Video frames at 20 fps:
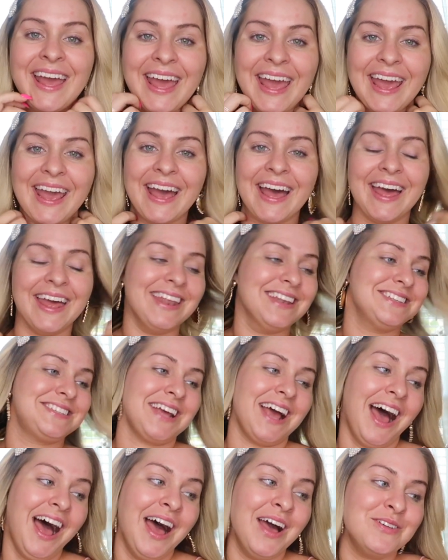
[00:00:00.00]
And
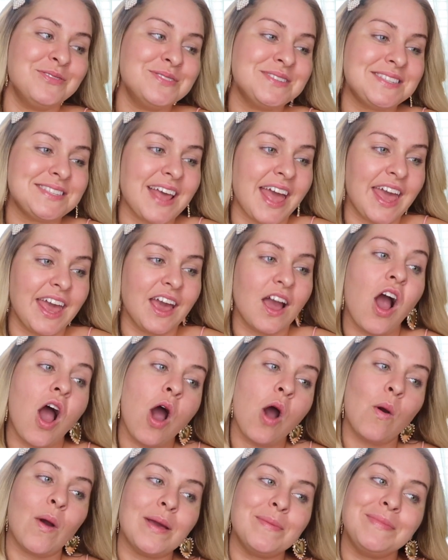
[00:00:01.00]
I was saying,
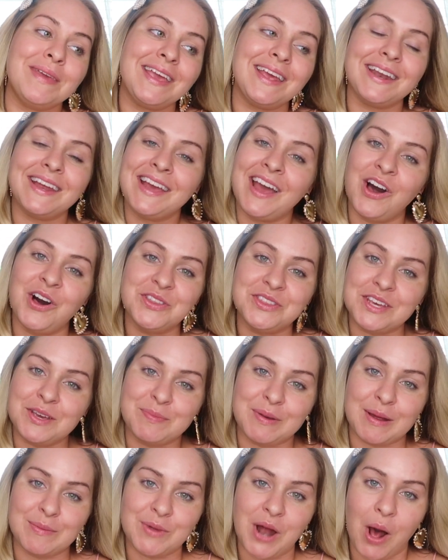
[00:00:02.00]
oh, I'm eating healthy,
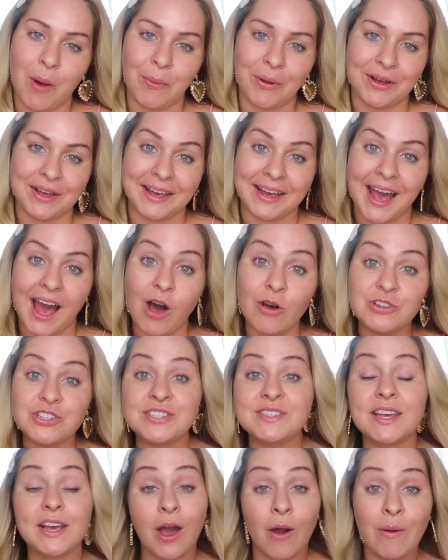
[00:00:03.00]
but I'm not working out.
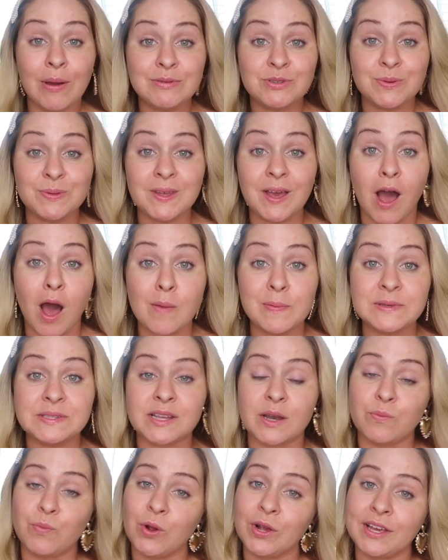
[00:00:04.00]
She's like, oh, I'm doing the
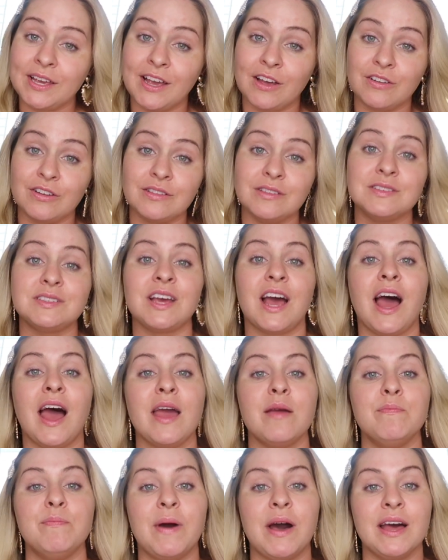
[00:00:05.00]
opposite. I'm working out all the
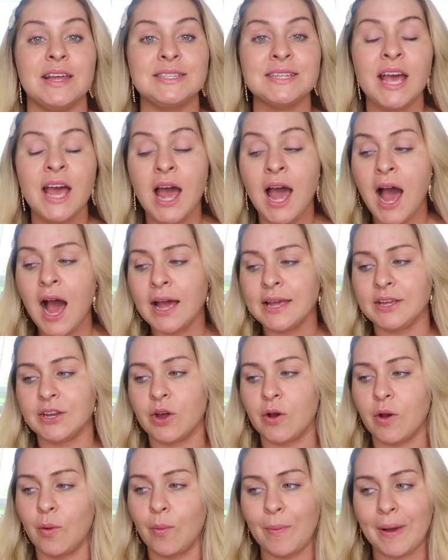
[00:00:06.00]
time, but you
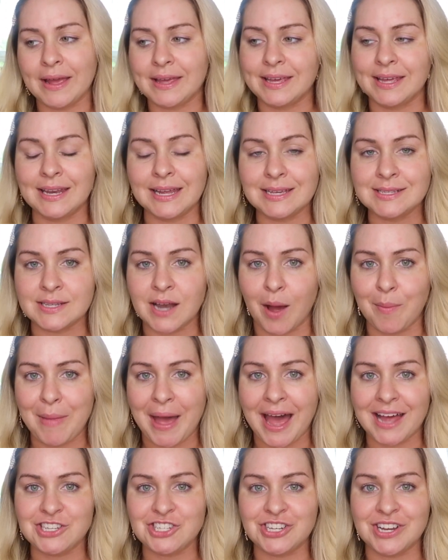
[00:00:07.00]
know, my eating's not
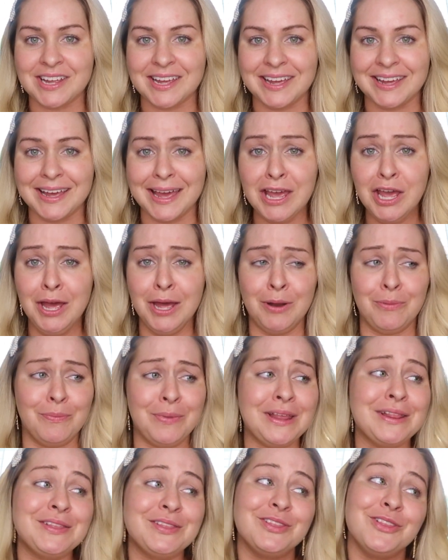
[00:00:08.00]
matching. And
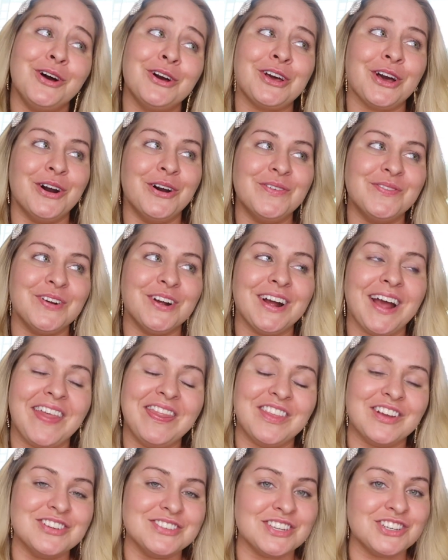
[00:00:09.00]
we look over
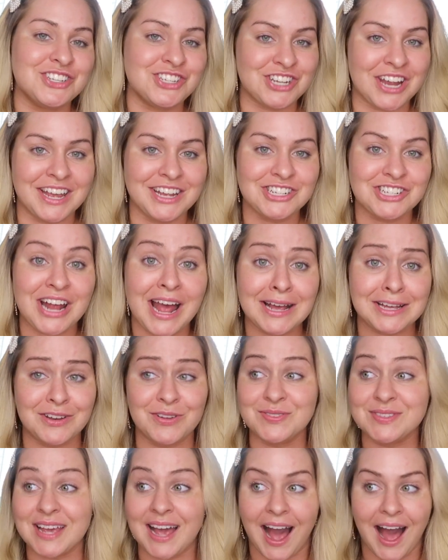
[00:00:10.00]
and there's a Shake Shack. And
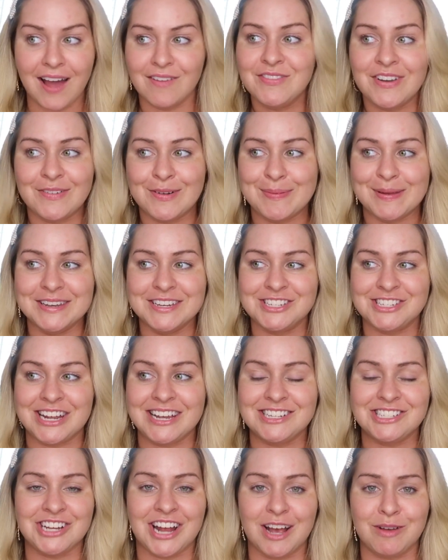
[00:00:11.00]
I was like, I've never been to
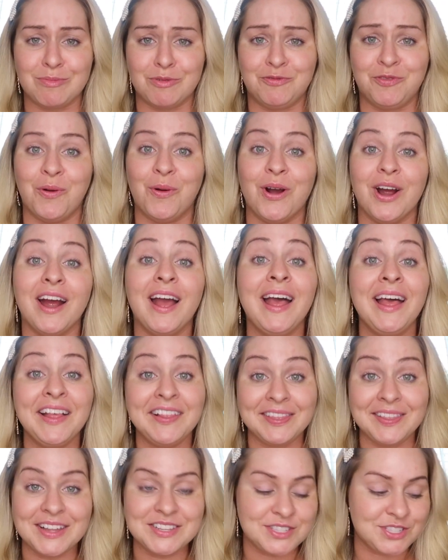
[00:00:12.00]
Shake Shack before.
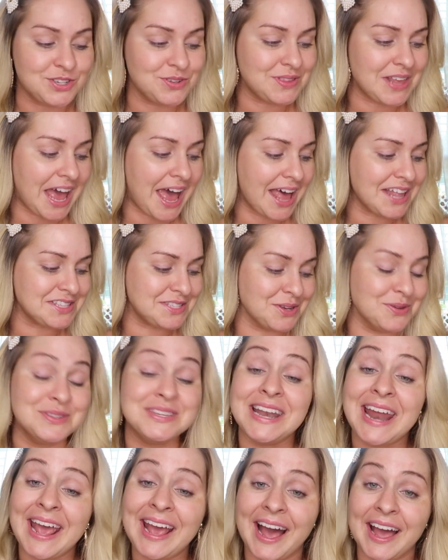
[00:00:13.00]
Let's do that. So
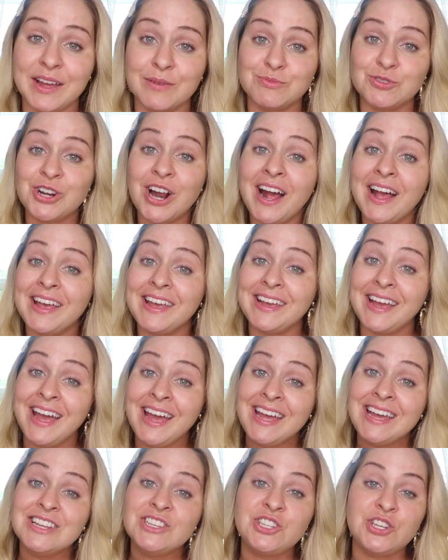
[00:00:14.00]
today I am trying
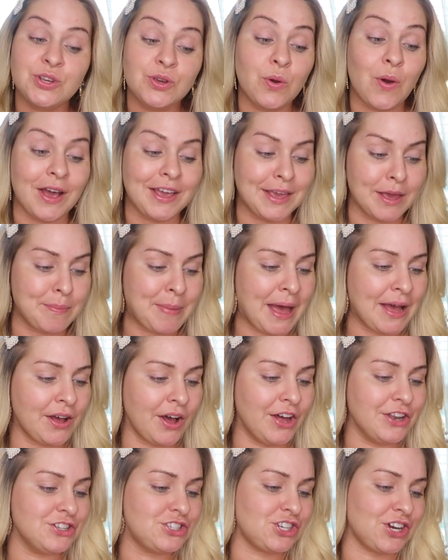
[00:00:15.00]
to get
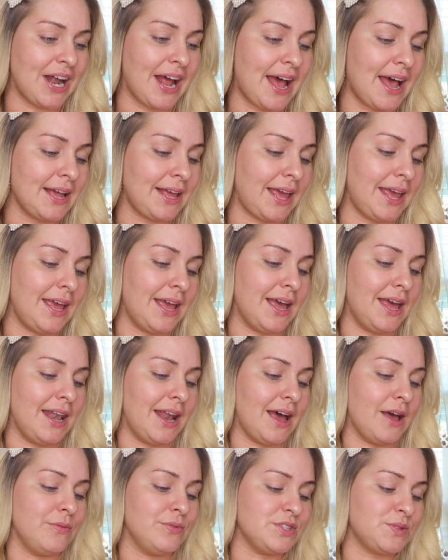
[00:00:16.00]
back on track, and
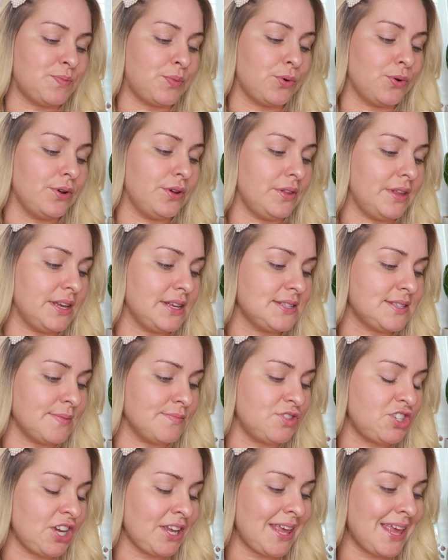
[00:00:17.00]
I was broiling
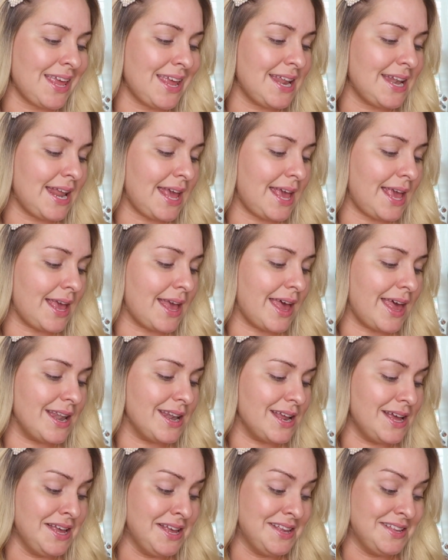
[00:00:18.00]
some chicken
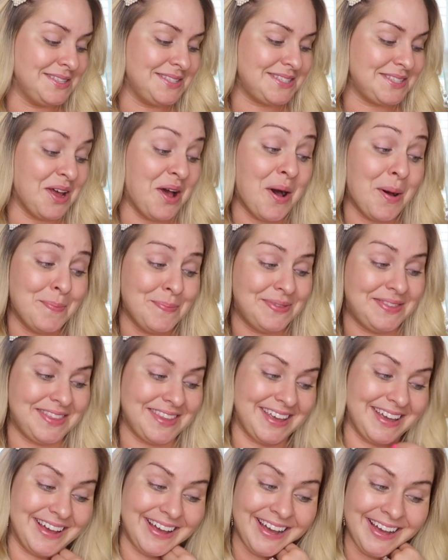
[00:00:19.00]
and
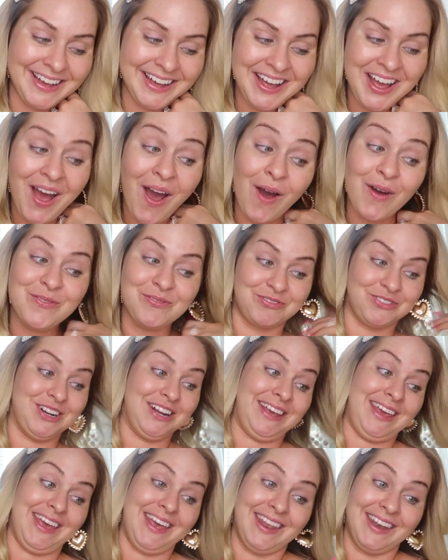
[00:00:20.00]
something
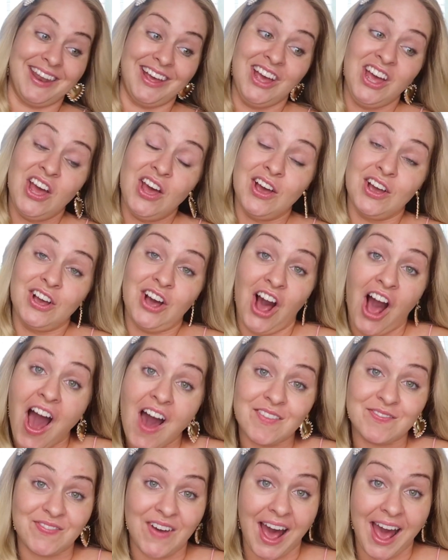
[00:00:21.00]
freaking
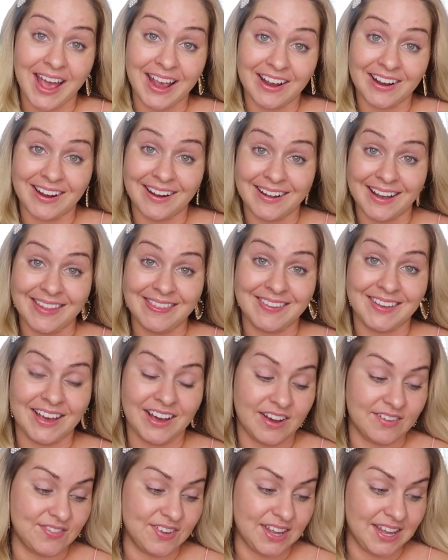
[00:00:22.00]
caught fire in the
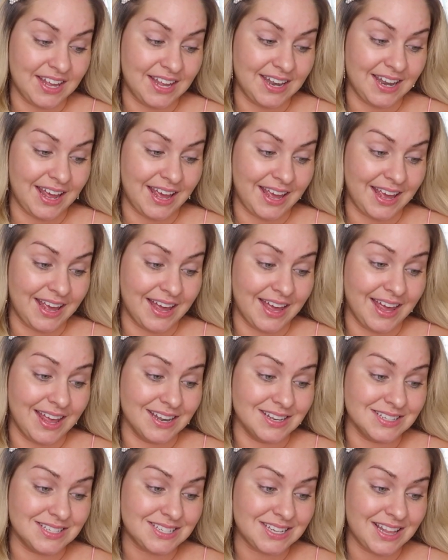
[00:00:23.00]
oven
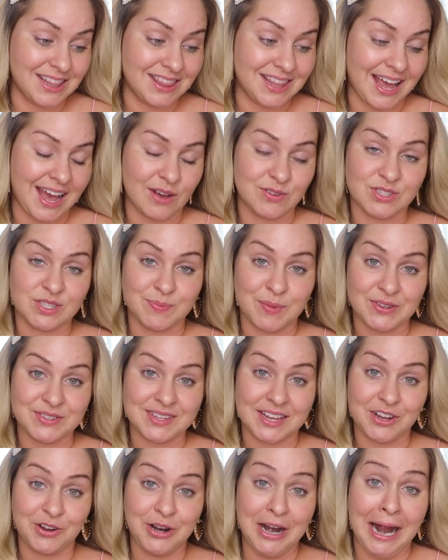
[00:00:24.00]
and the house smells
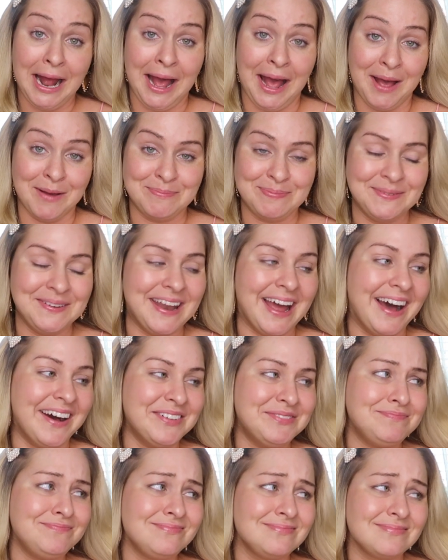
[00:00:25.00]
like crap now.